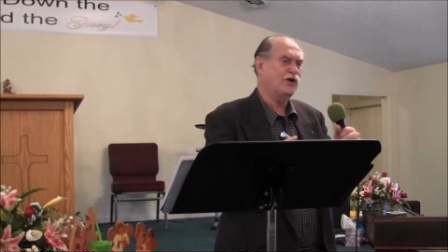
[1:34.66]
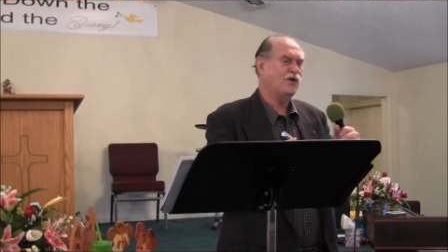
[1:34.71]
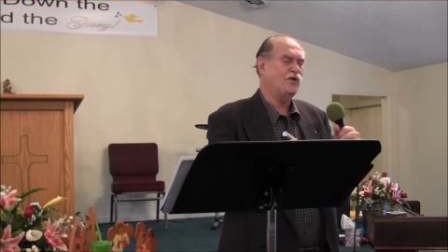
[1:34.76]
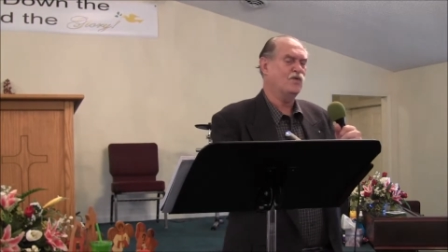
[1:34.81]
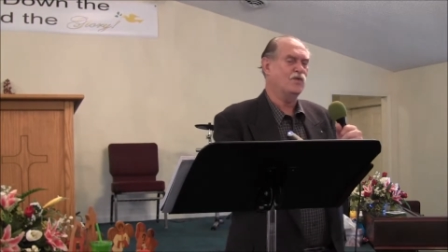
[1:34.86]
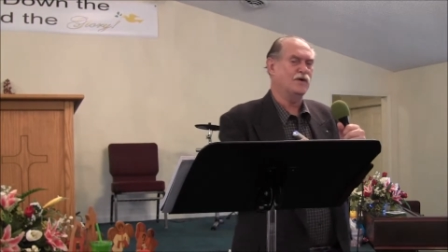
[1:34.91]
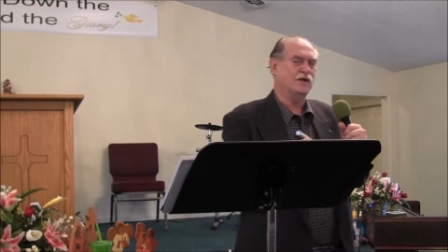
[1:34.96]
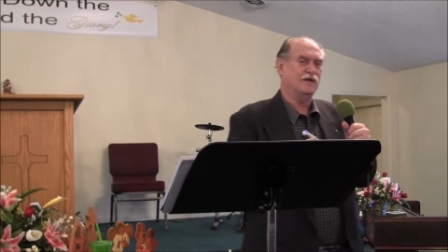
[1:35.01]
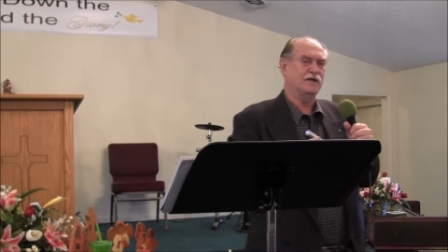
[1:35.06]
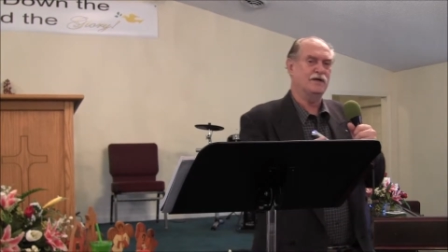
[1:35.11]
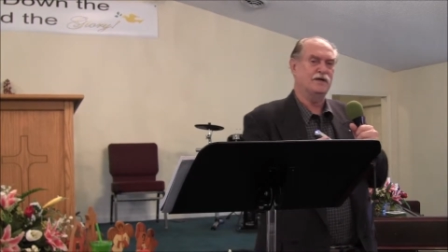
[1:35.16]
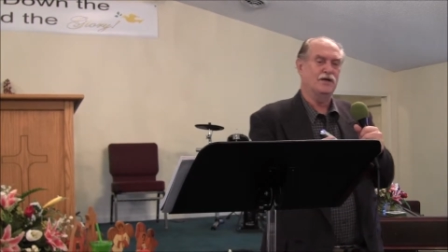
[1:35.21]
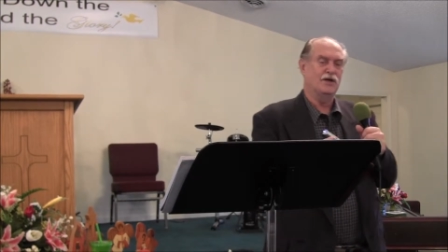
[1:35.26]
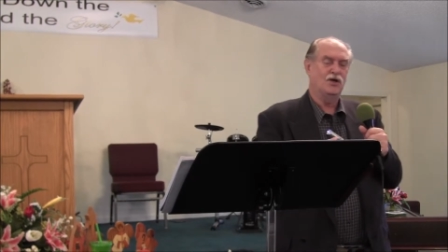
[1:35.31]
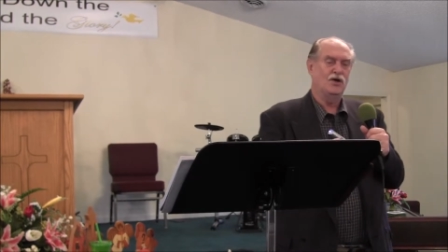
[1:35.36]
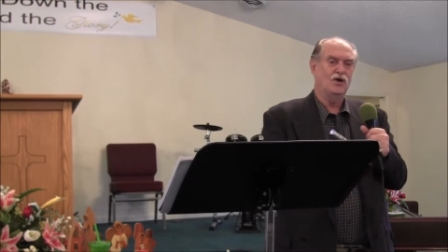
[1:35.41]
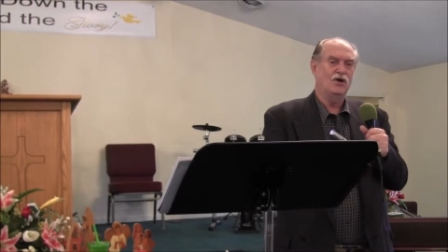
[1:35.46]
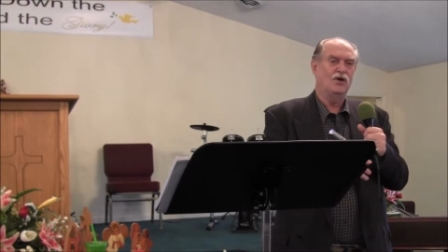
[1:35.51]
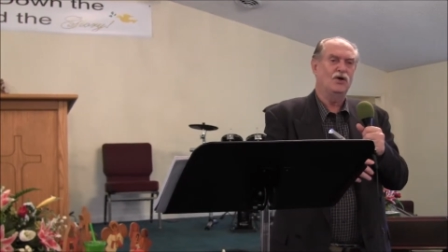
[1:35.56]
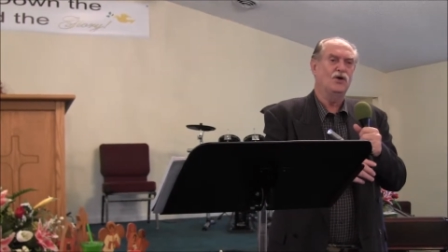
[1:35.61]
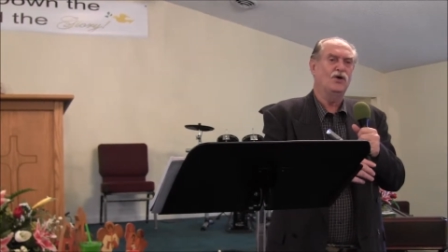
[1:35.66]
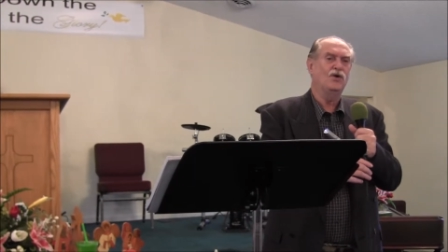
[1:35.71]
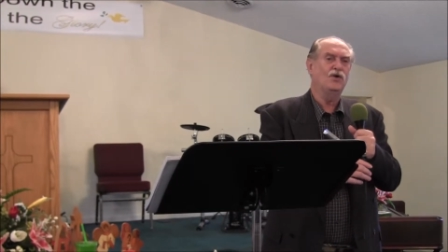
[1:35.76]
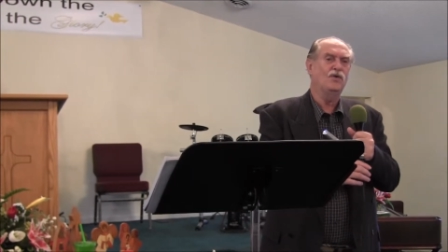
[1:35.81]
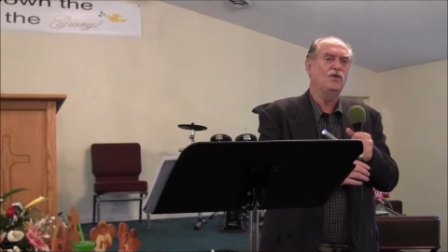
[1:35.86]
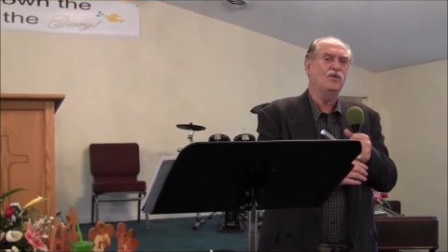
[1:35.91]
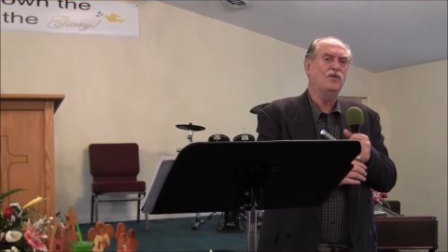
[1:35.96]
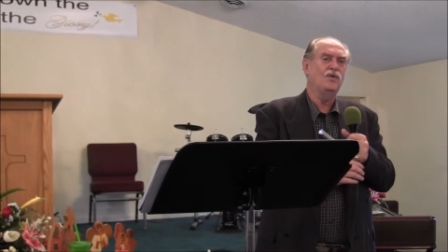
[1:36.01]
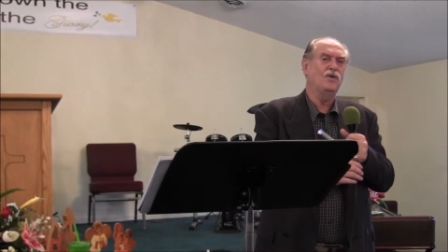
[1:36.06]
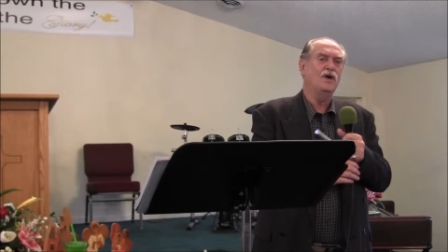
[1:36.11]
knowing
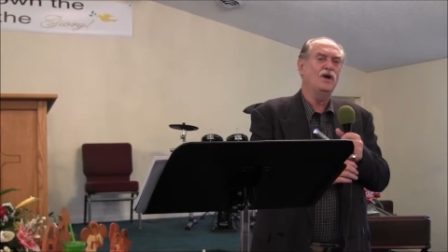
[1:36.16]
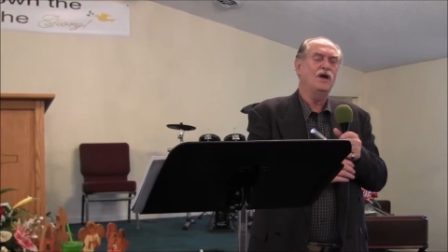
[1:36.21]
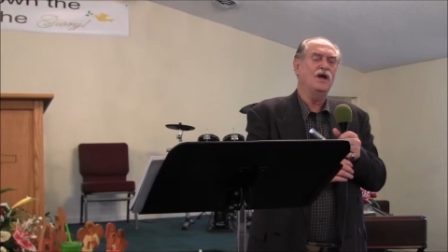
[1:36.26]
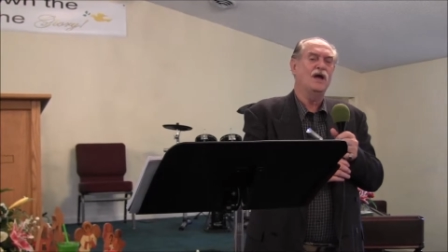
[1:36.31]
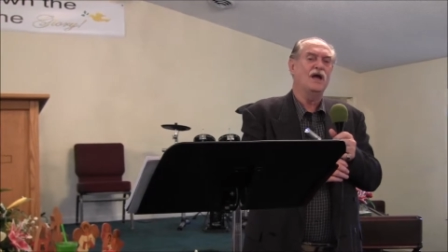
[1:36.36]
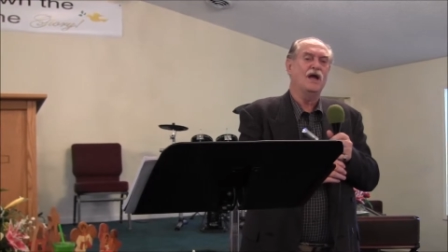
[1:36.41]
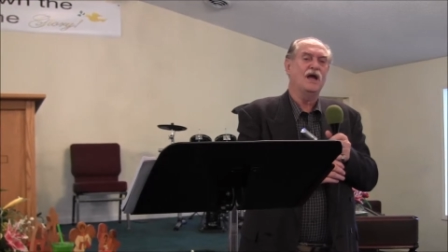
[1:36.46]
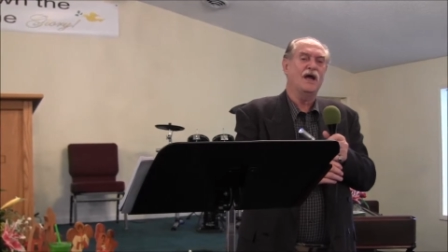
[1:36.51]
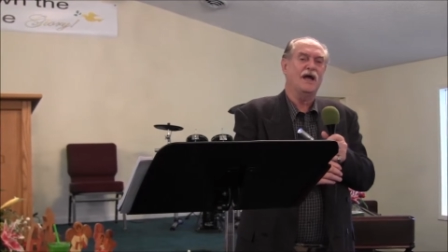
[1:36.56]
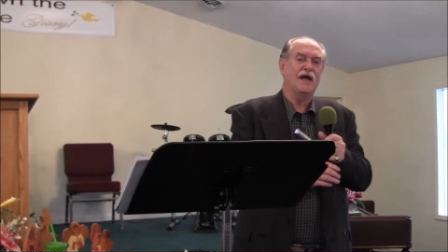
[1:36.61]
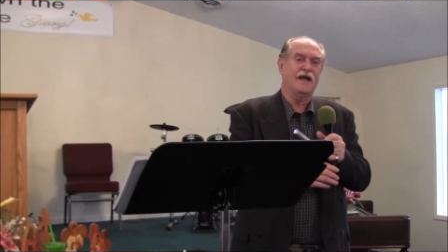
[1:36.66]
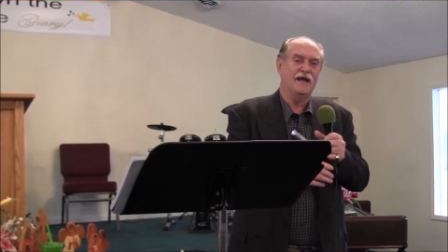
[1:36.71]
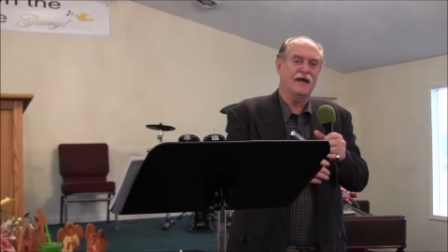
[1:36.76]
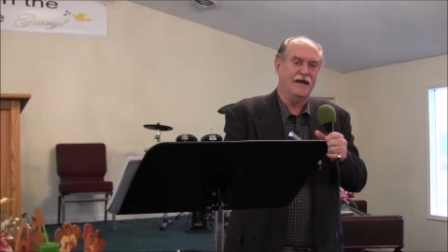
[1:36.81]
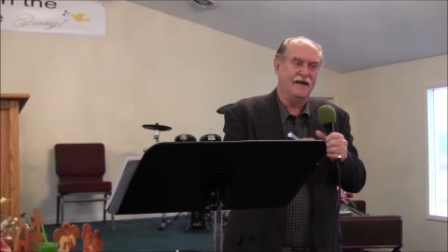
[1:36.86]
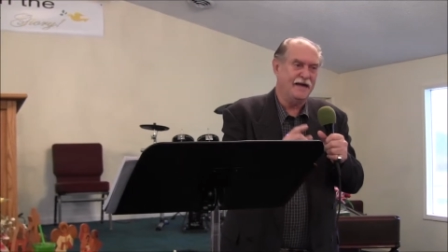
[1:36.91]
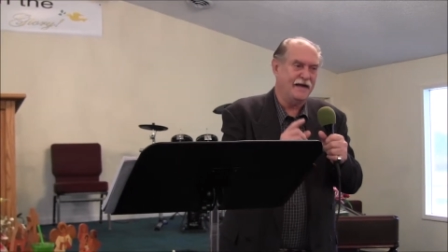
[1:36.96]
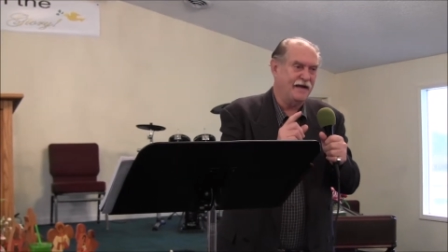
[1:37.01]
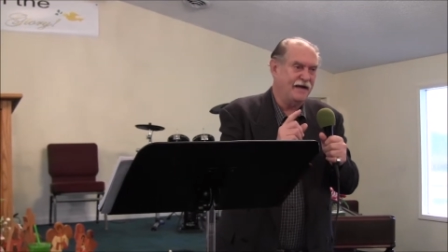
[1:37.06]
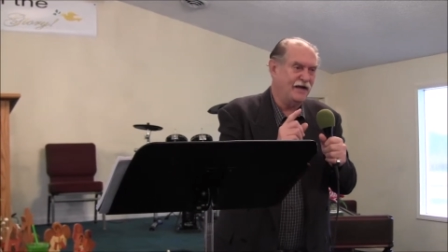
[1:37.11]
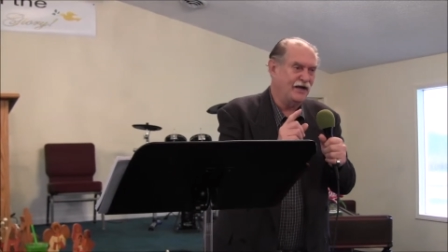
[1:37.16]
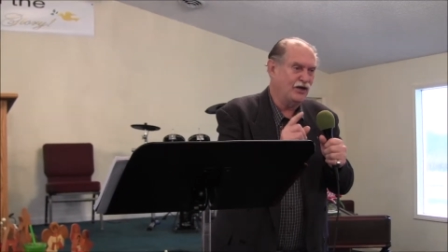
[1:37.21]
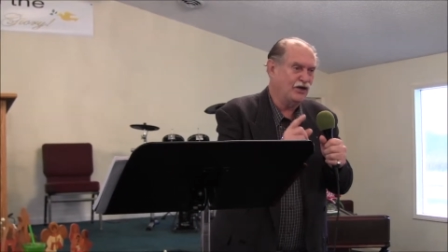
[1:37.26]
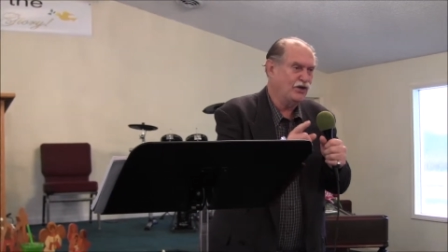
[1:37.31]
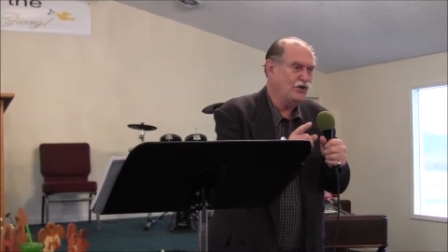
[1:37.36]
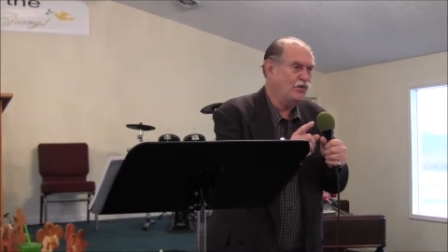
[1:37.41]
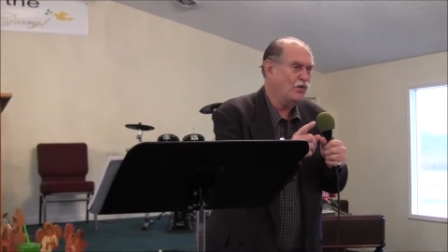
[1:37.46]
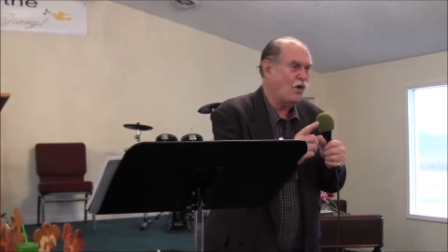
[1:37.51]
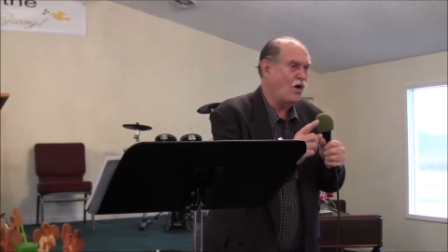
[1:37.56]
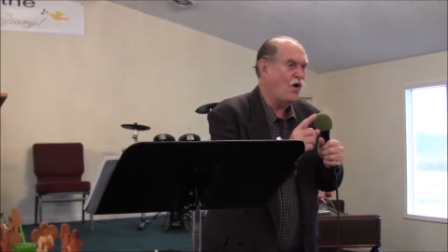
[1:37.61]
who
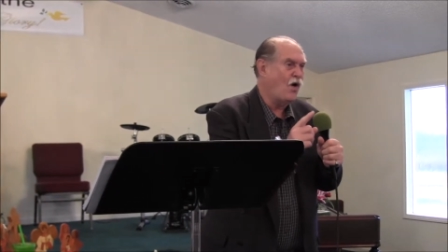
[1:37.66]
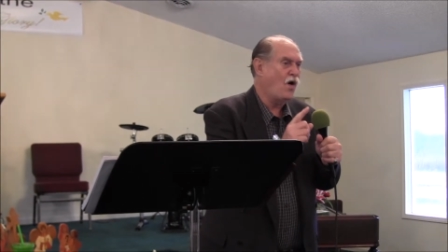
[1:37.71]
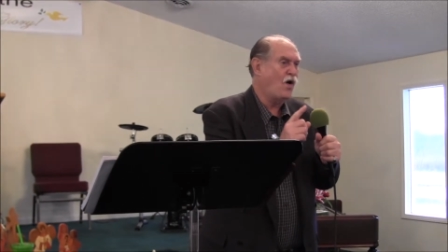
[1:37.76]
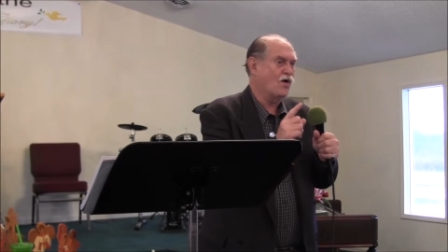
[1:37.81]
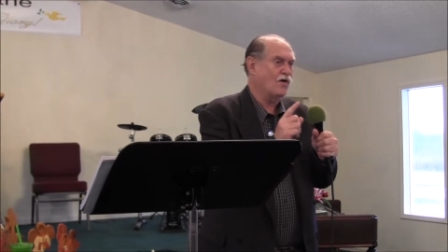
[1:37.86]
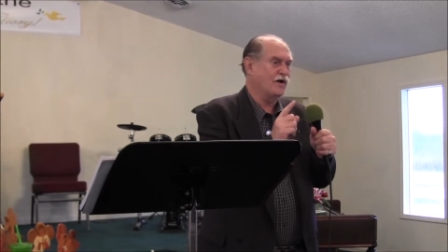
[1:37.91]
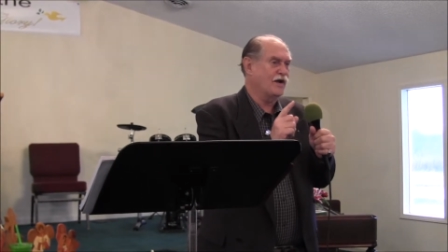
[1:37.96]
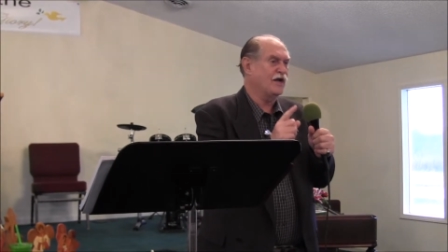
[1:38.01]
you are